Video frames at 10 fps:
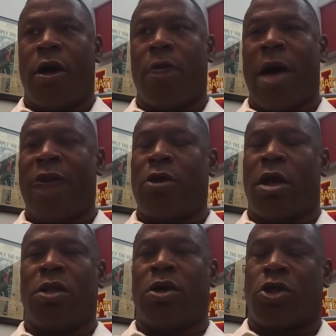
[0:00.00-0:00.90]
I
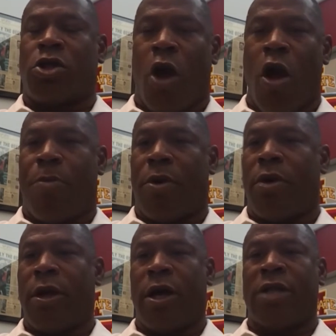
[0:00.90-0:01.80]
thought he looked sharper
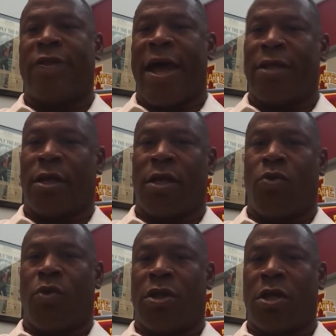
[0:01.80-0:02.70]
technically
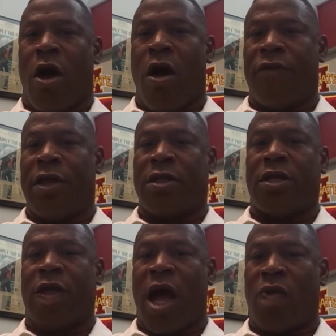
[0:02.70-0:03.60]
with his offense
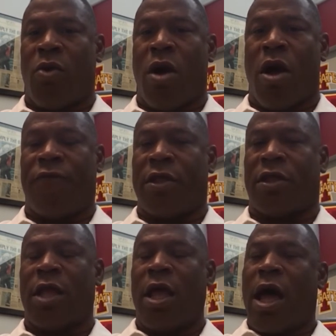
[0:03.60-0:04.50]
and his counter
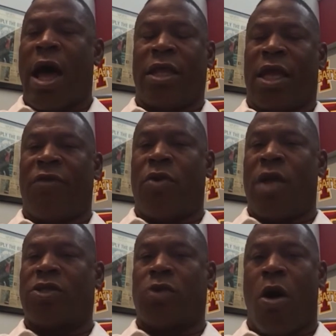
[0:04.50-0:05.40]
offense. And I think if he
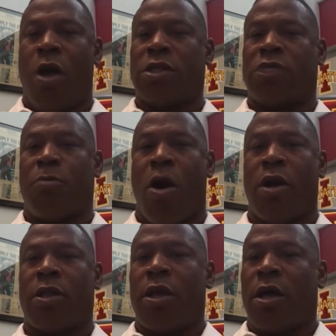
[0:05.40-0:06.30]
wrestles hard and
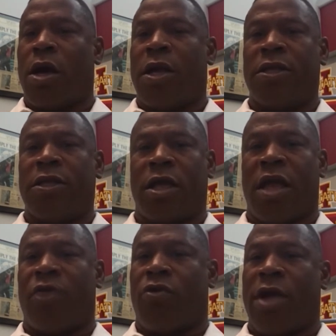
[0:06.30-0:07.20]
smart, he's going to
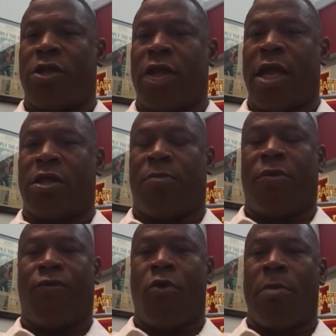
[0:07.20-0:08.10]
have a great chance to
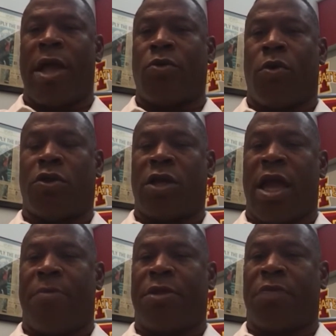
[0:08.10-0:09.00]
perform at the World
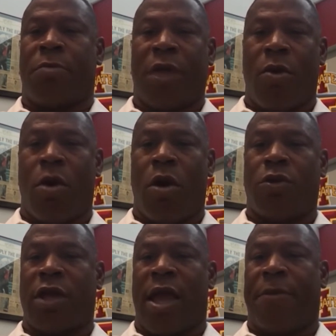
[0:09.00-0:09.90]
Championship, to be a
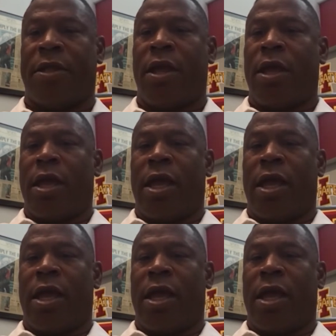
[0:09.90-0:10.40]
world champion.